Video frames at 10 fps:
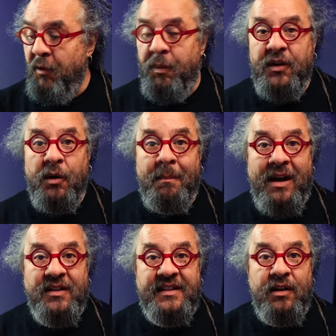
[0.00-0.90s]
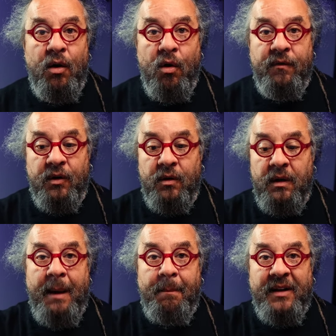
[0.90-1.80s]
If you put your mouse over
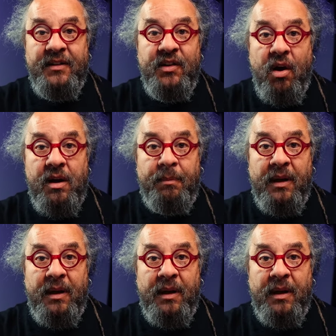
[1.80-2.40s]
a button on a